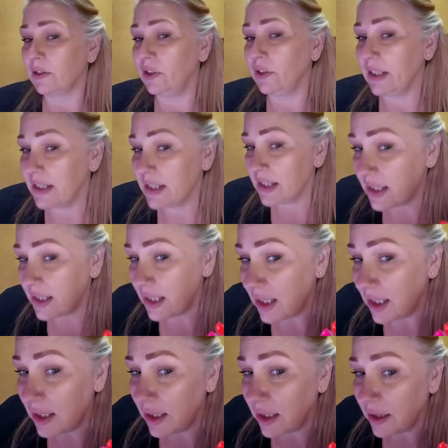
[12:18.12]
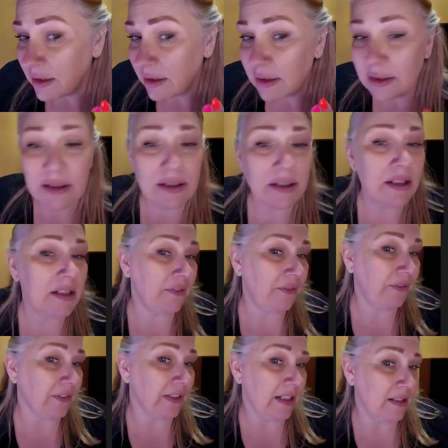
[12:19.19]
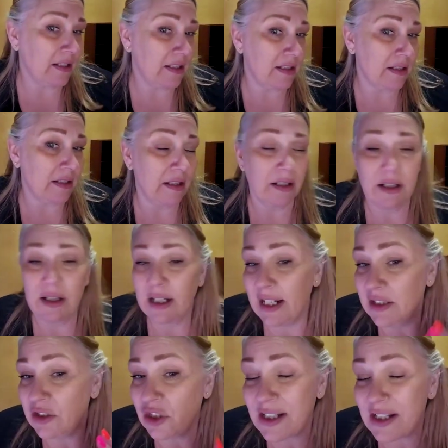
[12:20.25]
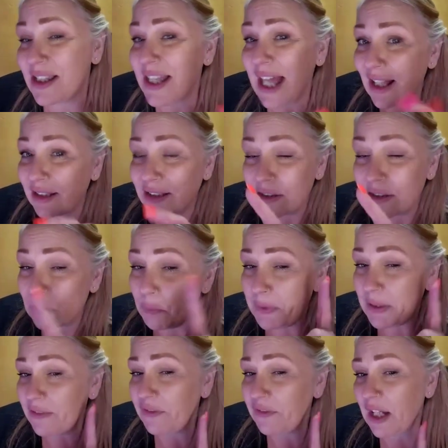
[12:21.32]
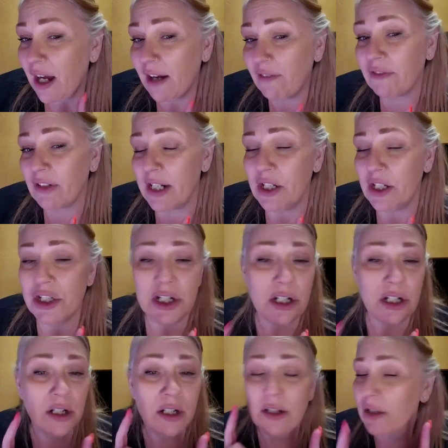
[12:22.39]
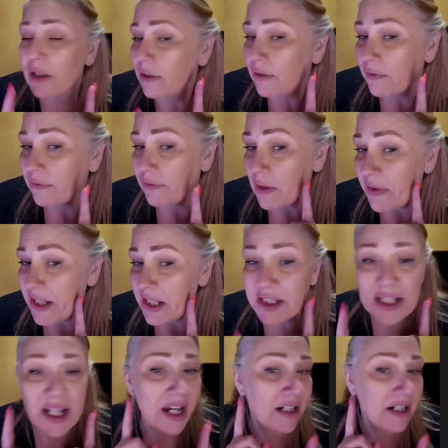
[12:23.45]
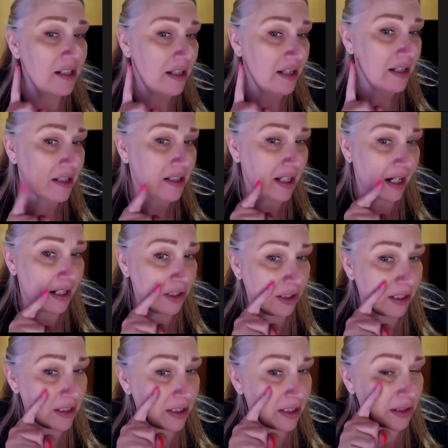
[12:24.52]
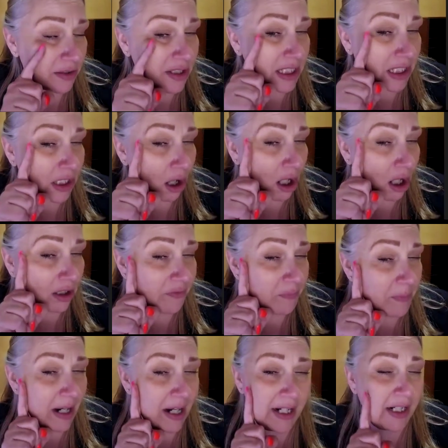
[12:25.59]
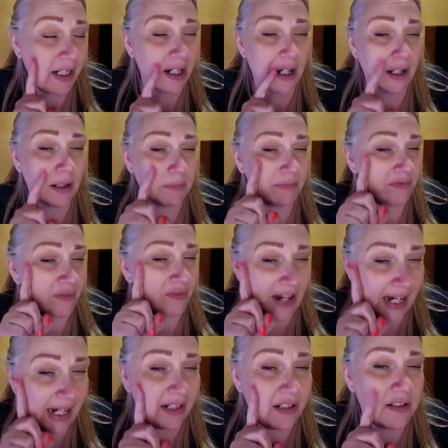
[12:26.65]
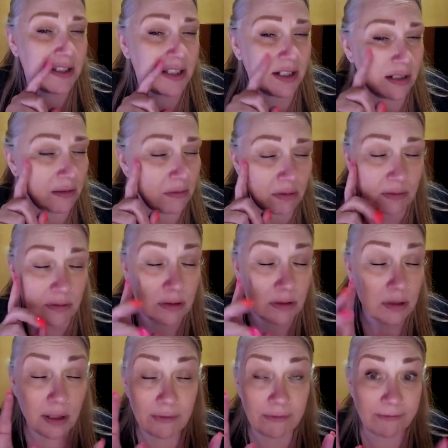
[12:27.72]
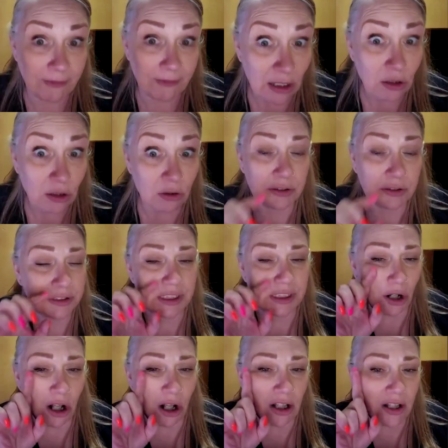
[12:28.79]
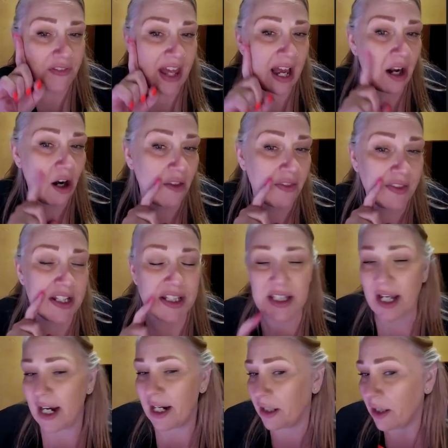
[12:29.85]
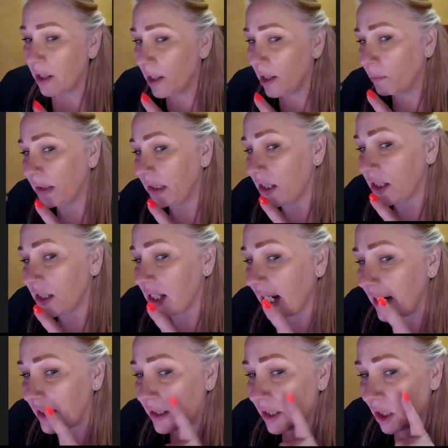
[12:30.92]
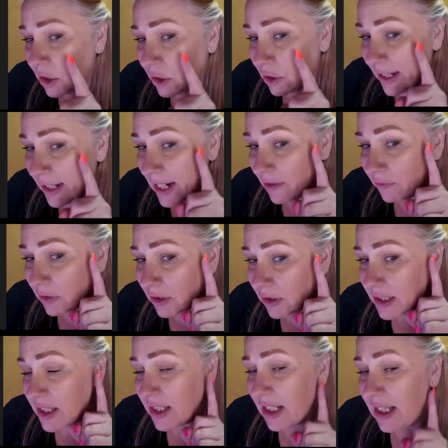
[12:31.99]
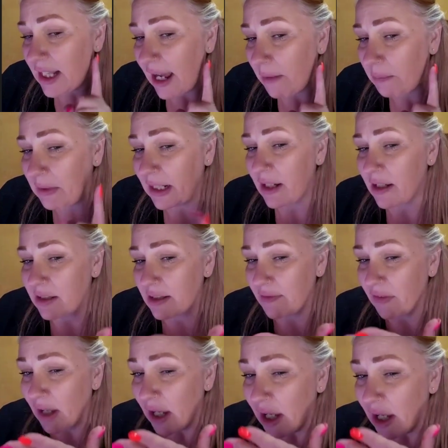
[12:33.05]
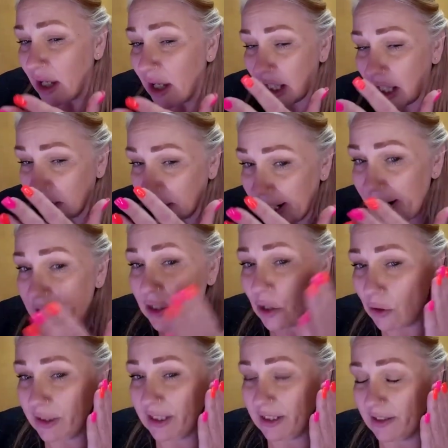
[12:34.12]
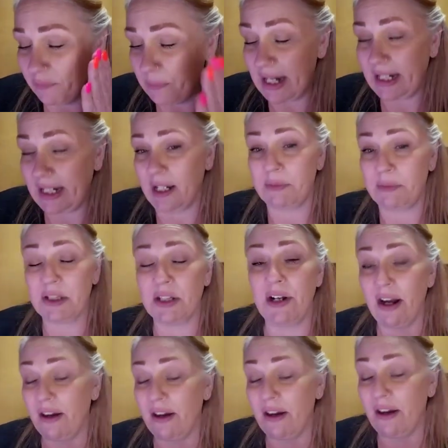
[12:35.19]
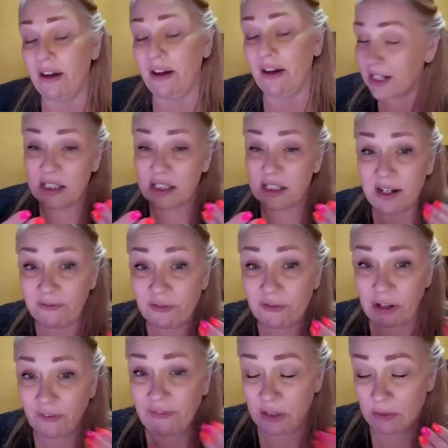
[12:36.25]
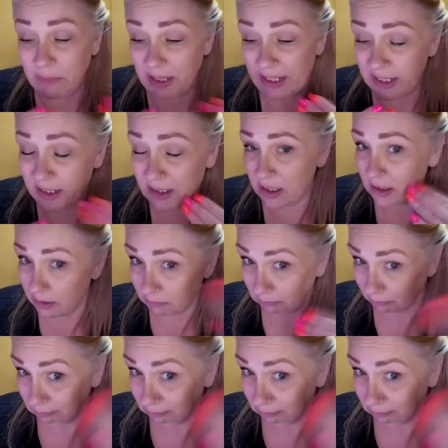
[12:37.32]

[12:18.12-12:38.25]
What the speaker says: So you can see the difference in just that little bit of coverage from this side to this side. You can still see all of my veins and freckles and all of that on this side. But this side, you can't really see that because of that light coating of makeup. So now if I let it sit for a few minutes,